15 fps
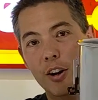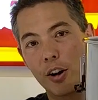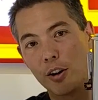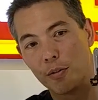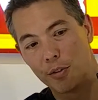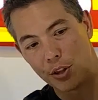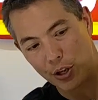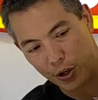
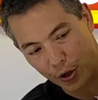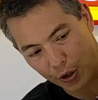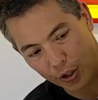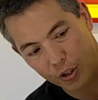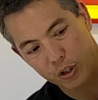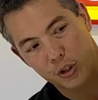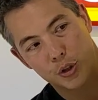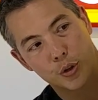of the
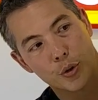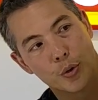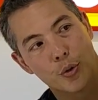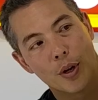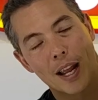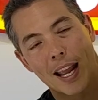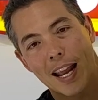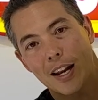unit two
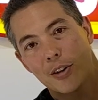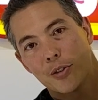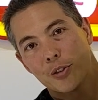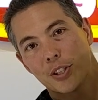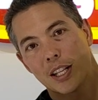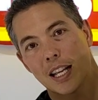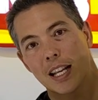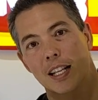
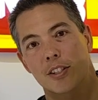handles here.